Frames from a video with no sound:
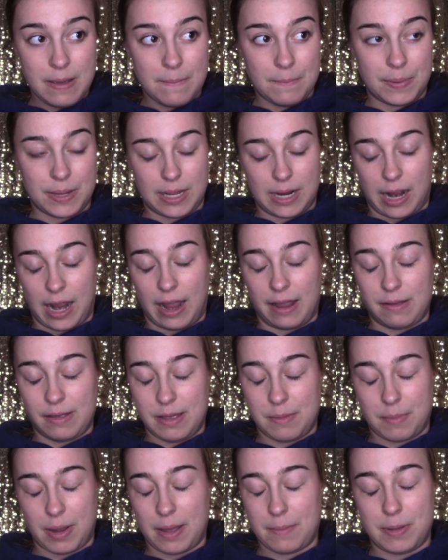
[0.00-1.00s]
but
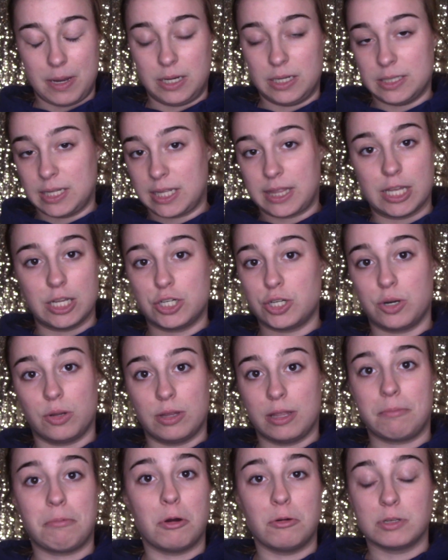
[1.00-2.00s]
in my opinion, like, they should
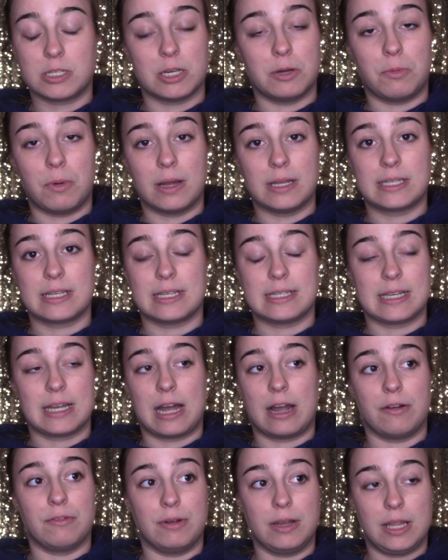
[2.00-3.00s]
only post it once because it
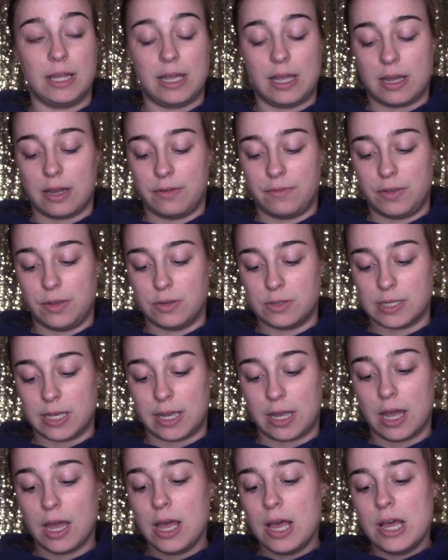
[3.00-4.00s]
got really
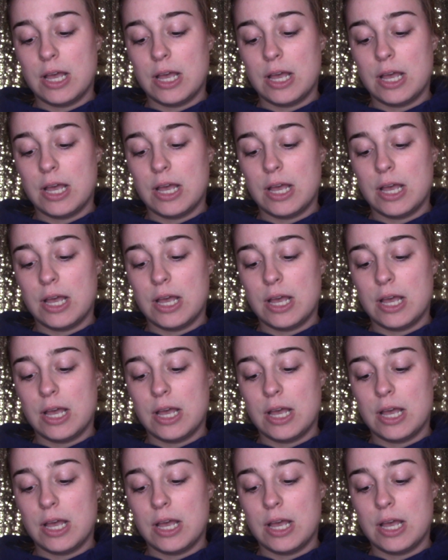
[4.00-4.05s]
confusing.